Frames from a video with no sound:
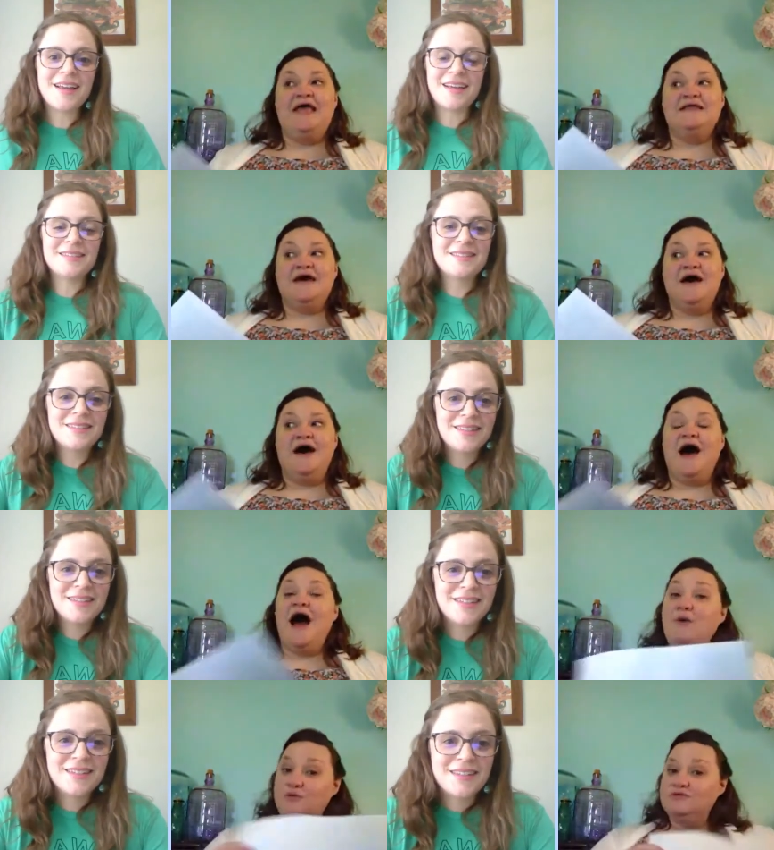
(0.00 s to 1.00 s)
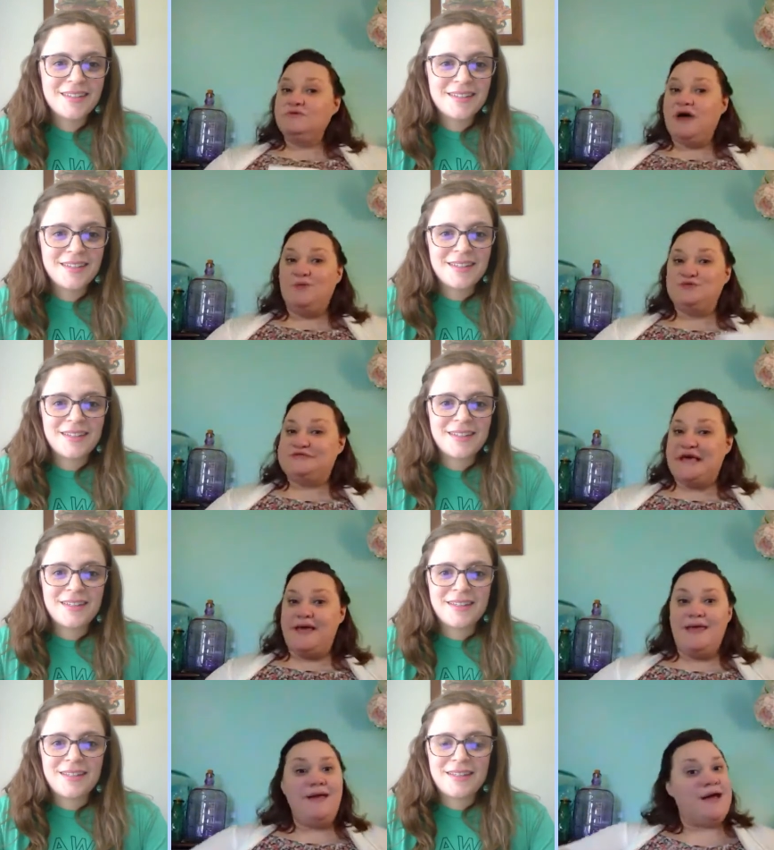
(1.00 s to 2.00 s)
Speaker 1: nice. I will I will
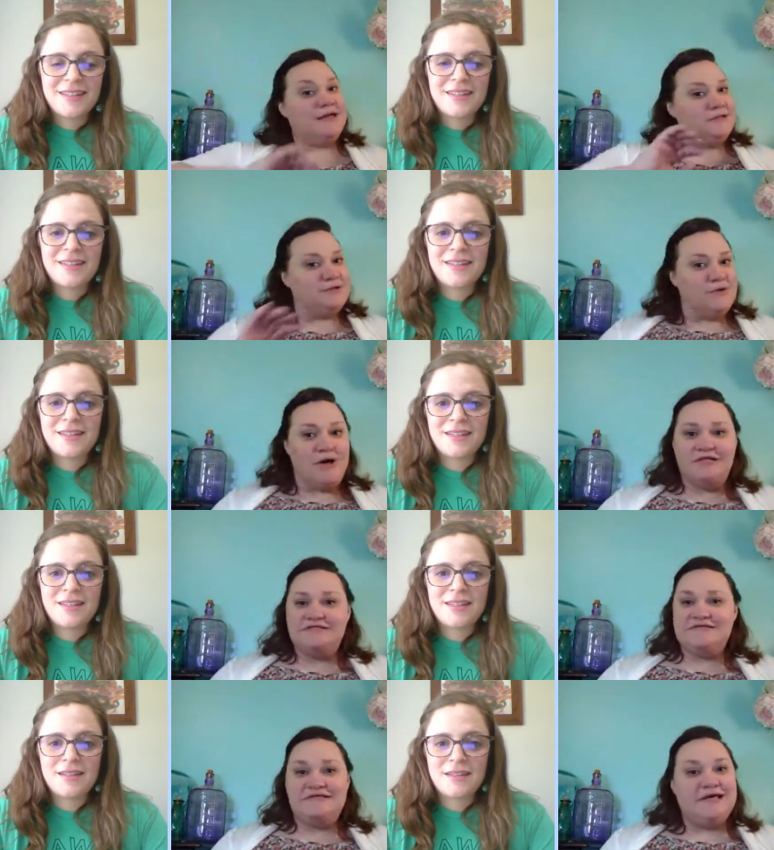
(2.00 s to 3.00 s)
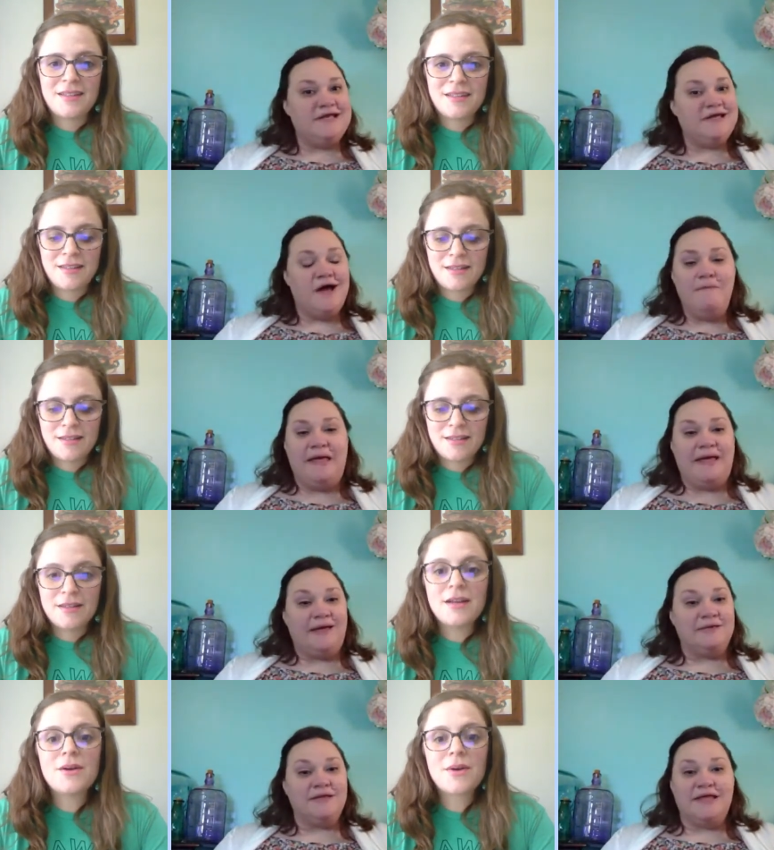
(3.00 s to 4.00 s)
say I did not see the end coming.
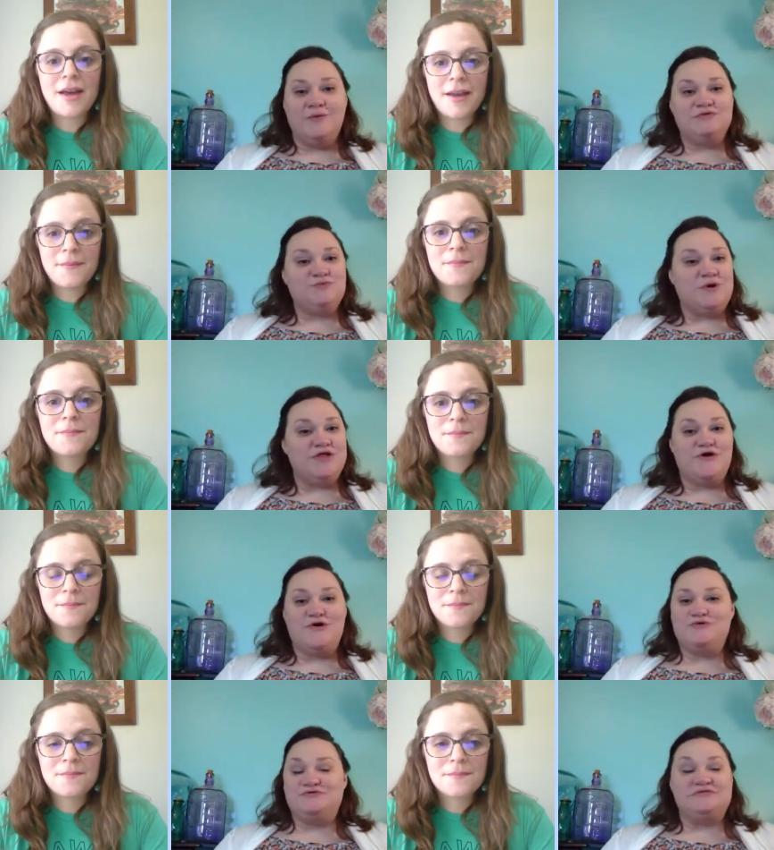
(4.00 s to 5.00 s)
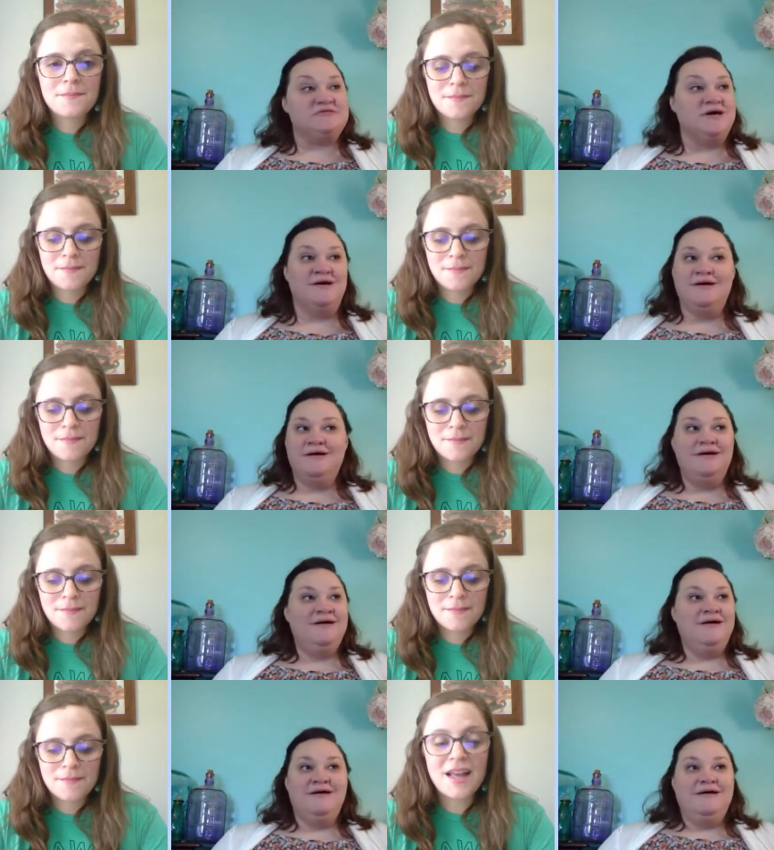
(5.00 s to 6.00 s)
Like okay. it was one of those
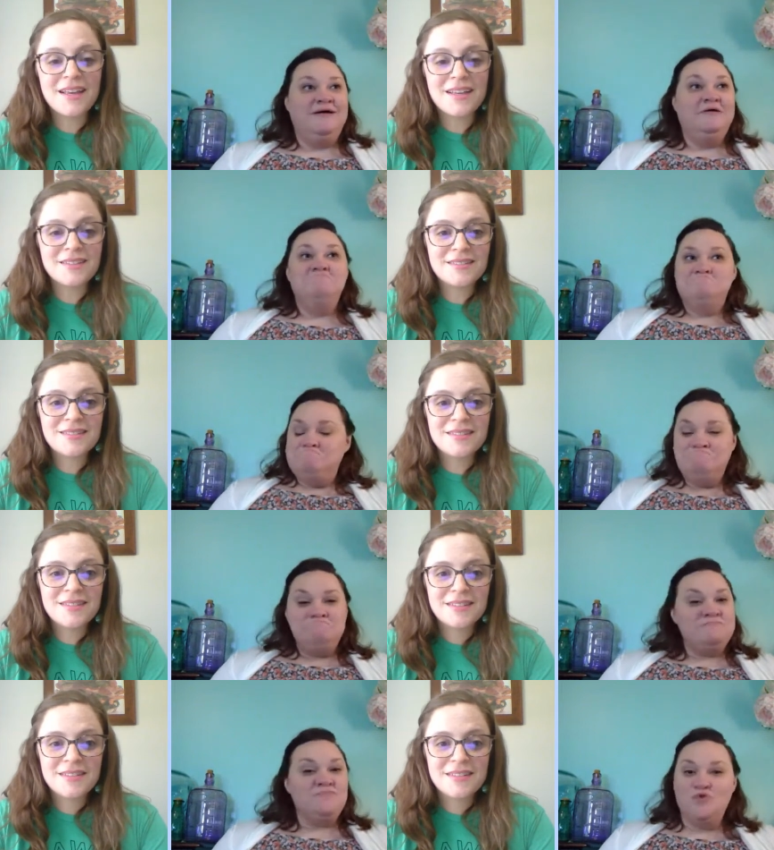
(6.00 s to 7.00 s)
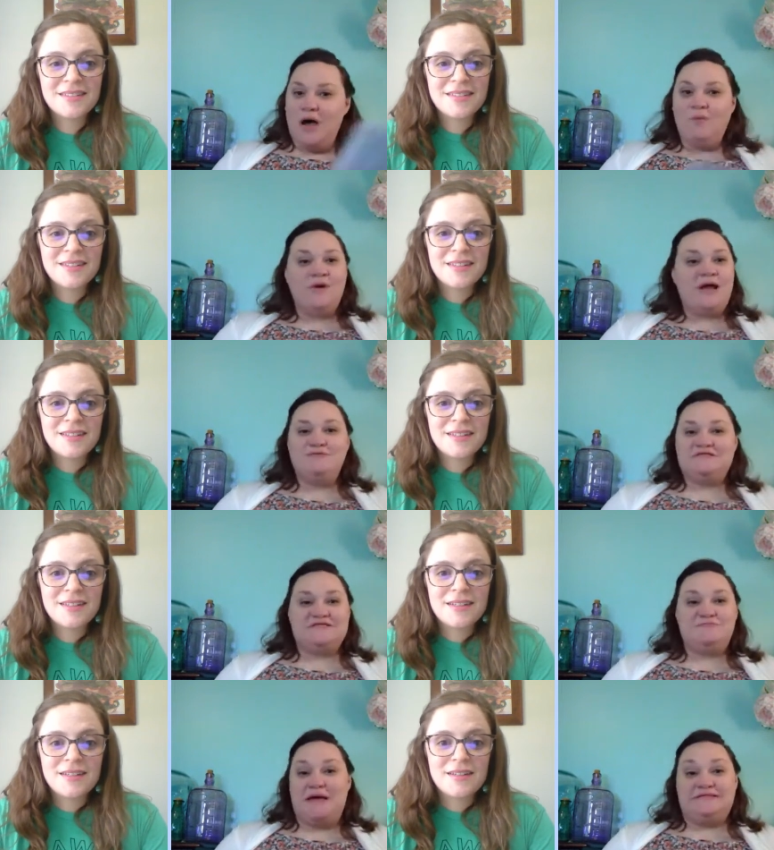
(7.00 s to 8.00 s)
Speaker 2: nice.
Speaker 1: Not what I was
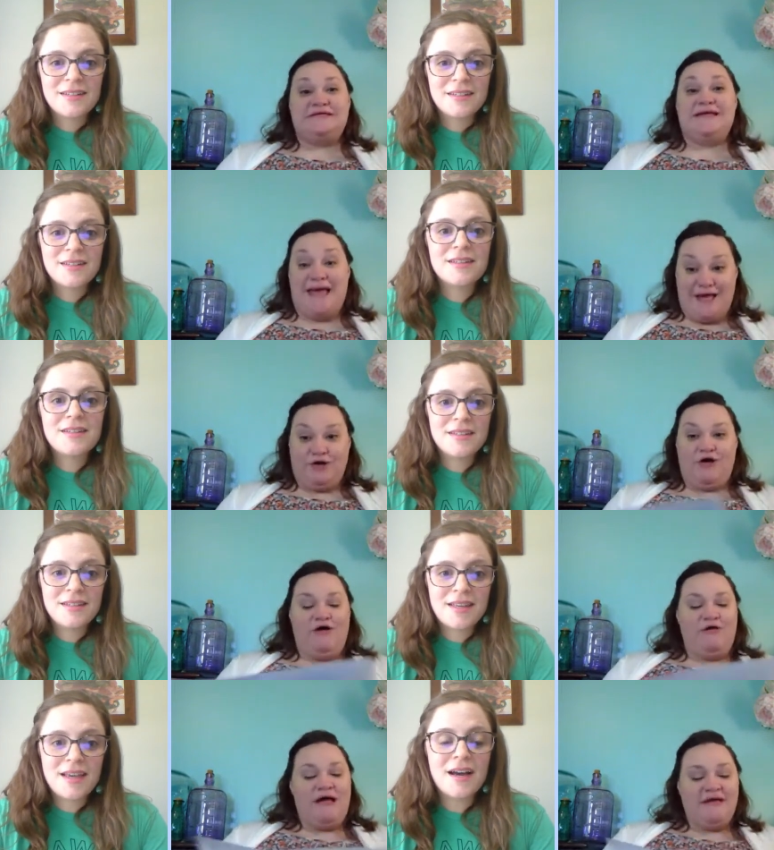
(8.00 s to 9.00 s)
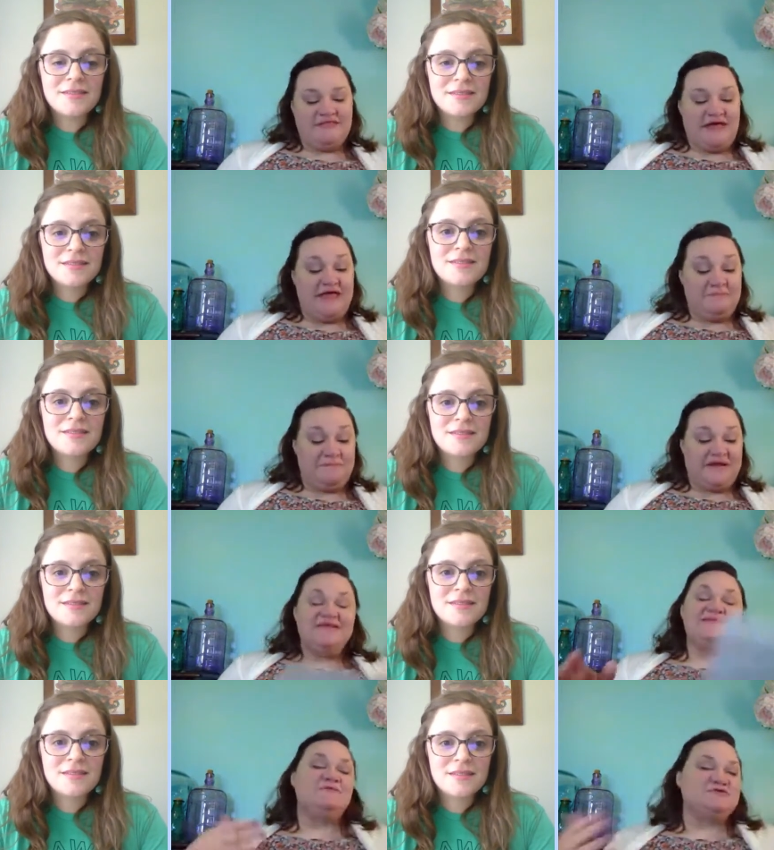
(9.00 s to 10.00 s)
expecting at all. Yeah. I, I, but I
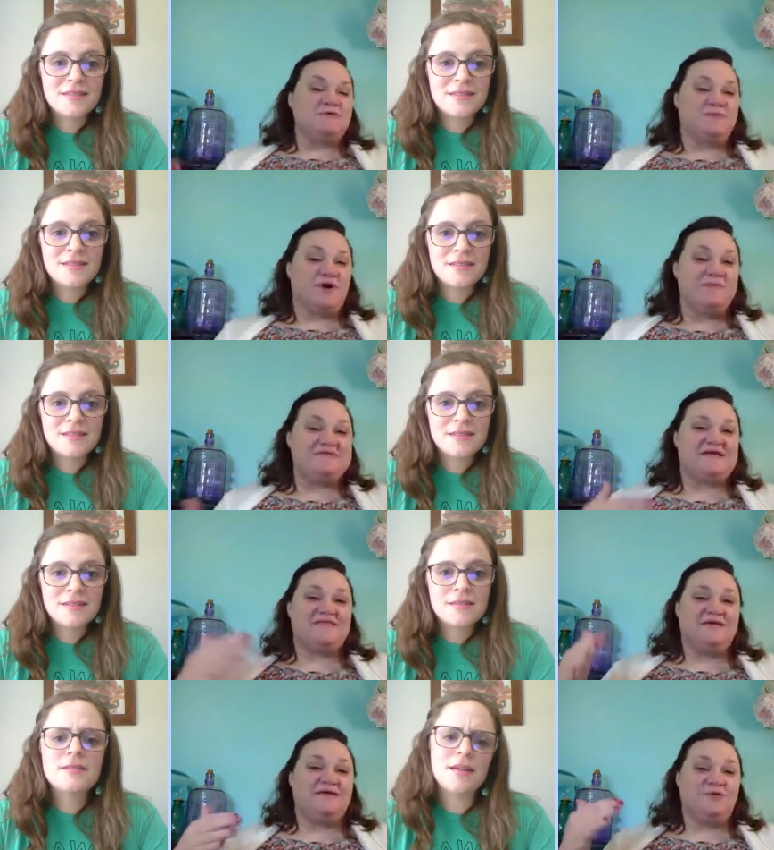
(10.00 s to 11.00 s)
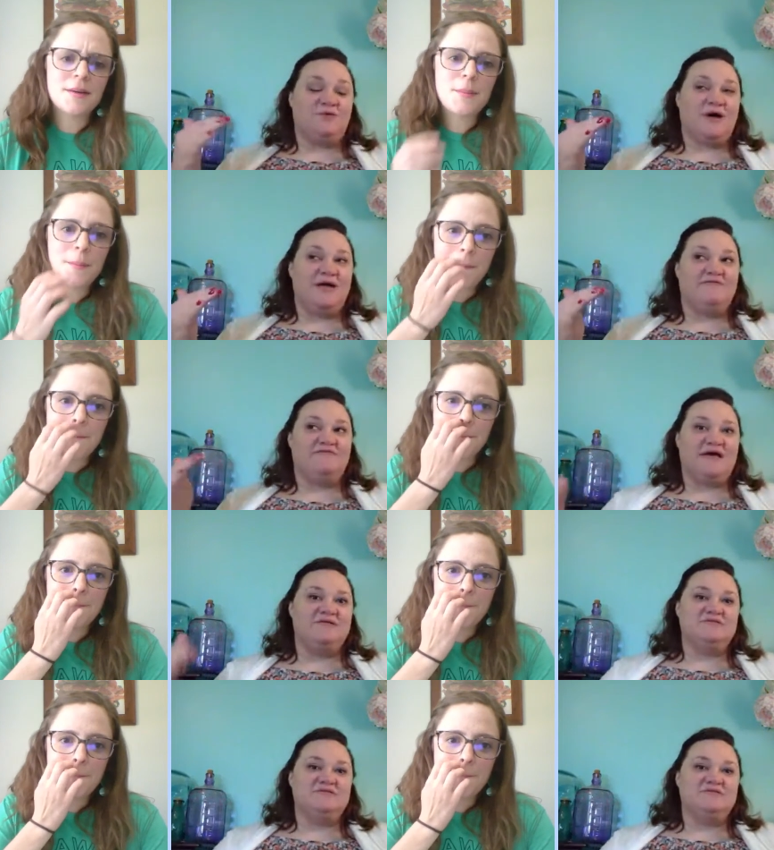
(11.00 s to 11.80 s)
think that was on purpose. I think you were kind of led